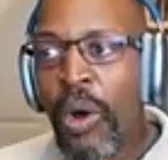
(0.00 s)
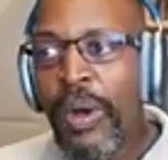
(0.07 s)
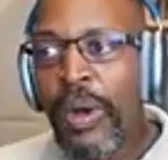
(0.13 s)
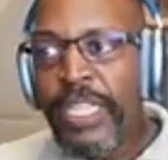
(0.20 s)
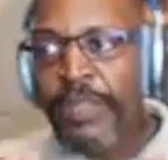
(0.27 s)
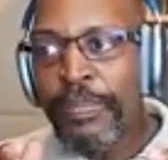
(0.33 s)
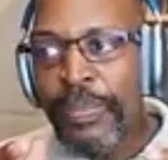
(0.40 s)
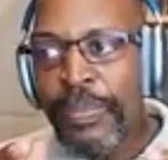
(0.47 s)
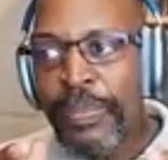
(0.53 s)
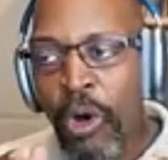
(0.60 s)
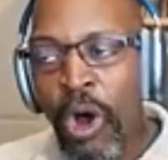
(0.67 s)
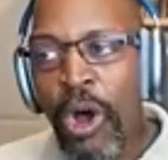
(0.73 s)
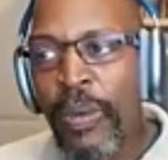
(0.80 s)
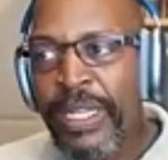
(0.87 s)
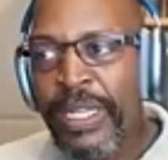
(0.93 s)
always
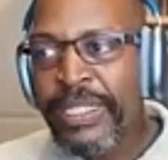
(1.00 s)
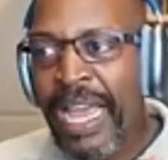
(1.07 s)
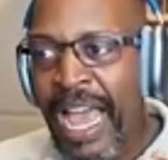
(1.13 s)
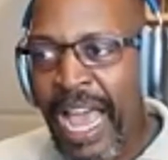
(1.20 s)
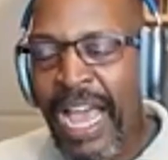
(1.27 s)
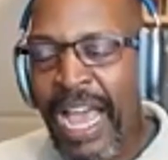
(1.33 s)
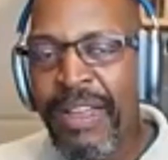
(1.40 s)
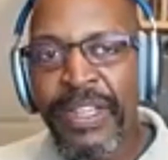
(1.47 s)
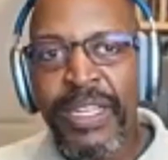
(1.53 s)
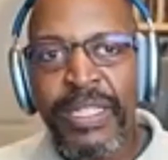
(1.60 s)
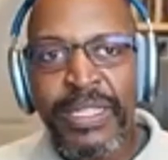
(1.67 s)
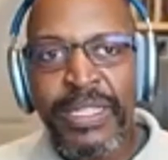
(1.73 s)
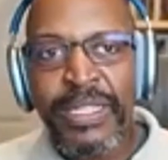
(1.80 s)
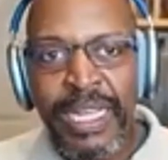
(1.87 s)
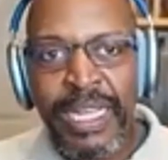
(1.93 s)
always
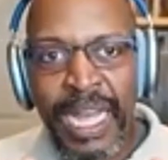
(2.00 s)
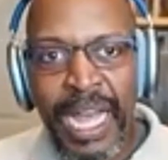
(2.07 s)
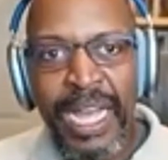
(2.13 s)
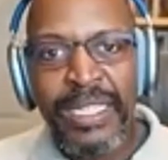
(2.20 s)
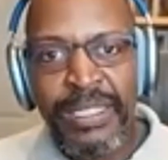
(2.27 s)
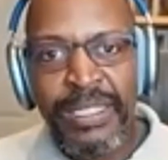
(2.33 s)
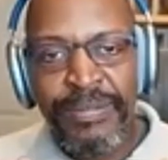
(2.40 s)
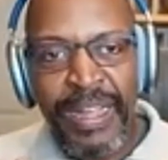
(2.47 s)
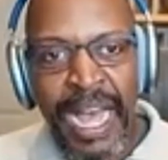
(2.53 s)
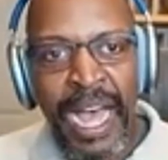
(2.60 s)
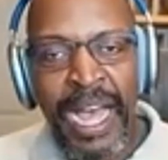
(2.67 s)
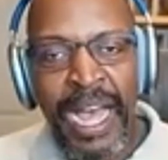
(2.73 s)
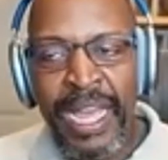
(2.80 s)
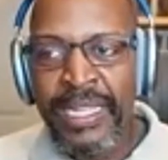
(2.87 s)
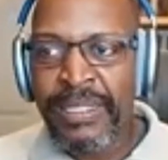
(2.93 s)
having the kinds of
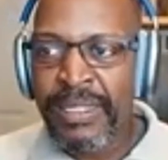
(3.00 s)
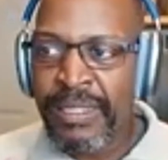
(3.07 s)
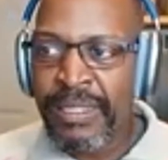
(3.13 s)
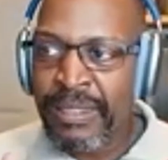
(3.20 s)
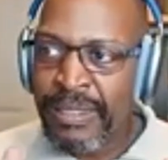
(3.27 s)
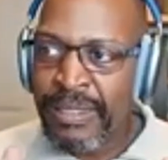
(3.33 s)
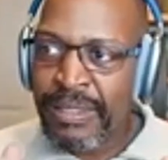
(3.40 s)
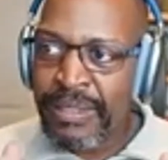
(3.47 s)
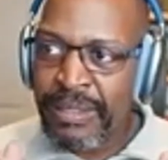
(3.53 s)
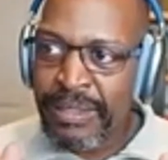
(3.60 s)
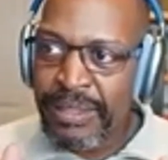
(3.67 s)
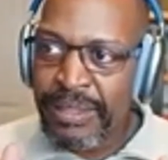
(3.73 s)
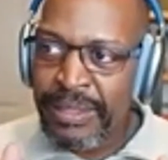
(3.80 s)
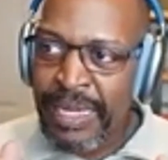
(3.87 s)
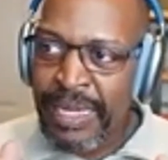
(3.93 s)
eyes to
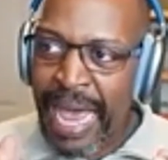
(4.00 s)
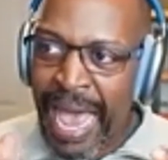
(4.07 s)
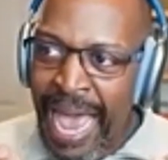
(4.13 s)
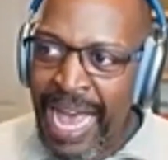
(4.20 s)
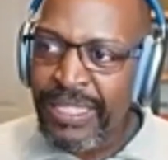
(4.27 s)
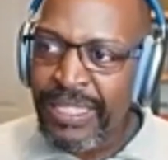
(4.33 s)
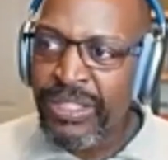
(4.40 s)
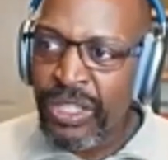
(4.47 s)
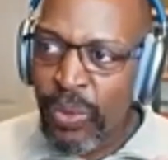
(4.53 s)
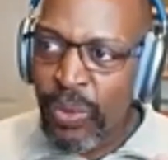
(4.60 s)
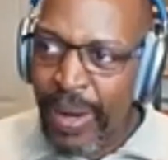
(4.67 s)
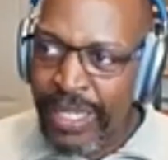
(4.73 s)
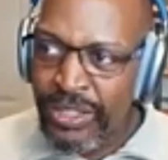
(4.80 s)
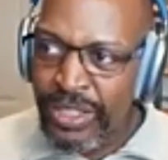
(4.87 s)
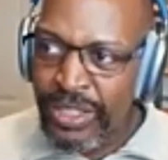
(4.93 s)
to ask
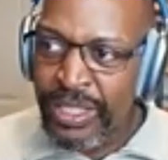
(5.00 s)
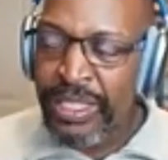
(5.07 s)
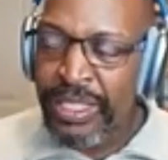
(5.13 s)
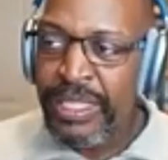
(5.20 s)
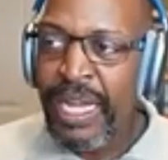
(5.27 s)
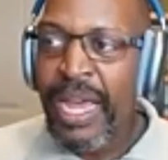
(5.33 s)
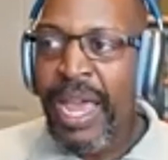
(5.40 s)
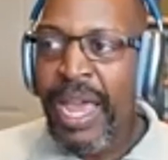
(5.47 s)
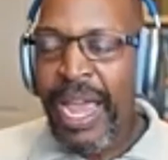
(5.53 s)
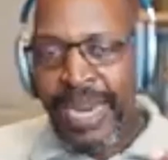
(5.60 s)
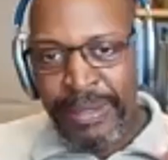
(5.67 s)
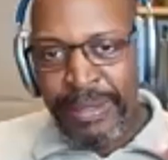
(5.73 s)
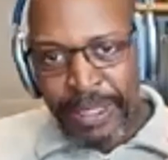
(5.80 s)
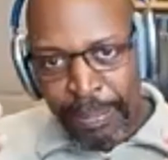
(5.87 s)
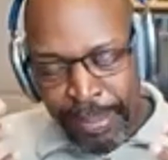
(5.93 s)
questions
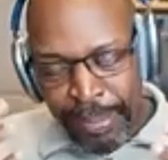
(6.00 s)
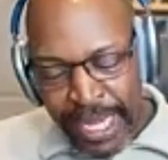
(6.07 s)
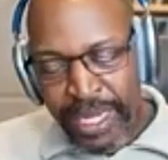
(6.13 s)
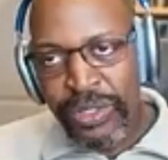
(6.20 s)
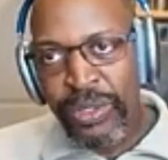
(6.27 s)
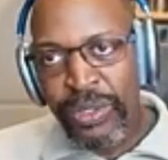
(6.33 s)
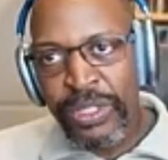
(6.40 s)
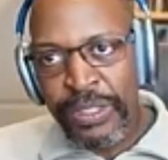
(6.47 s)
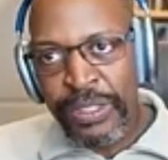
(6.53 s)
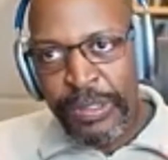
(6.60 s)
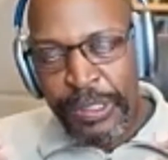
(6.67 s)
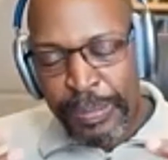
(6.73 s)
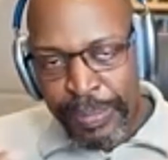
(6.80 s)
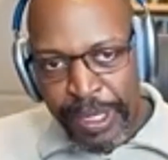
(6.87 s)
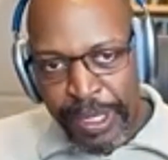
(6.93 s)
and depend on the
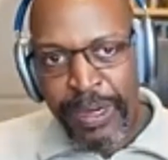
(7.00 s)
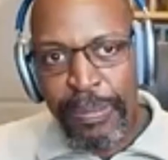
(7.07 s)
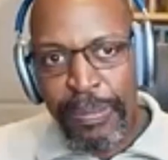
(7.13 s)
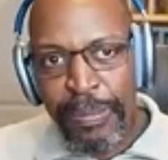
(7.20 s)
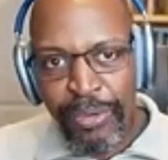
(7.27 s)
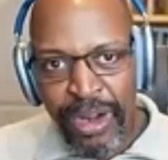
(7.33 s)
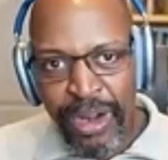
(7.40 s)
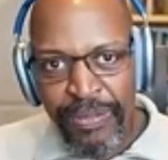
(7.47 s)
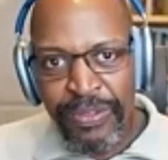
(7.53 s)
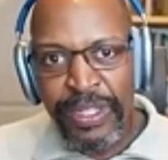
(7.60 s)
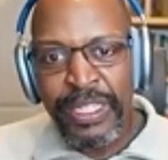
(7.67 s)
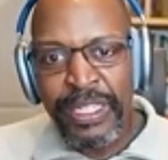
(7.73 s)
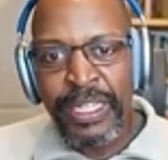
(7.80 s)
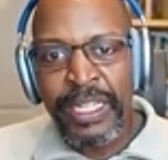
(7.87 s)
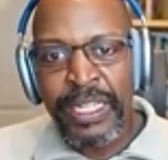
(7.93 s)
spirit
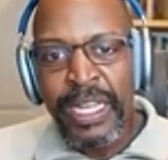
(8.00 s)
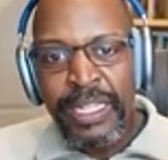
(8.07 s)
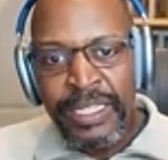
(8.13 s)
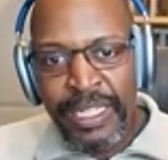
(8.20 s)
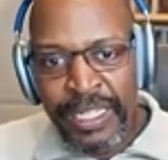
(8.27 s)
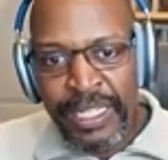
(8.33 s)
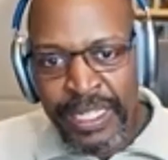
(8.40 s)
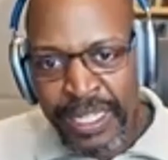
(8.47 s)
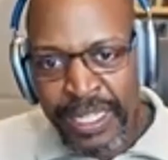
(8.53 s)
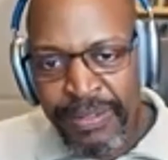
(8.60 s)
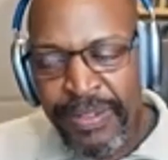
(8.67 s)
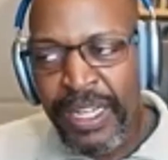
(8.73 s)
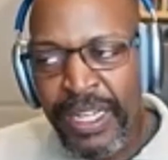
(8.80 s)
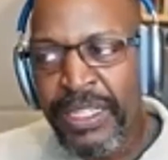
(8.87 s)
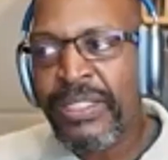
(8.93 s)
prayerfully to to
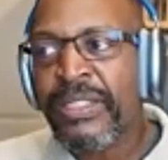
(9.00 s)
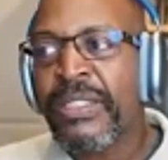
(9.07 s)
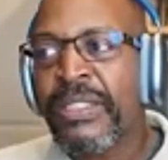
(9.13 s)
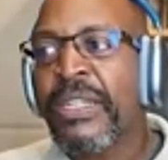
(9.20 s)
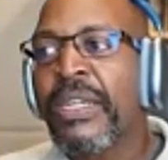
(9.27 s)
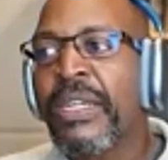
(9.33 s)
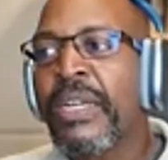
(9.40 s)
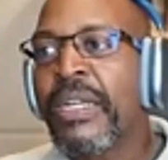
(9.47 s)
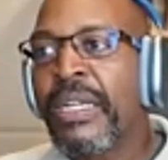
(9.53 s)
give us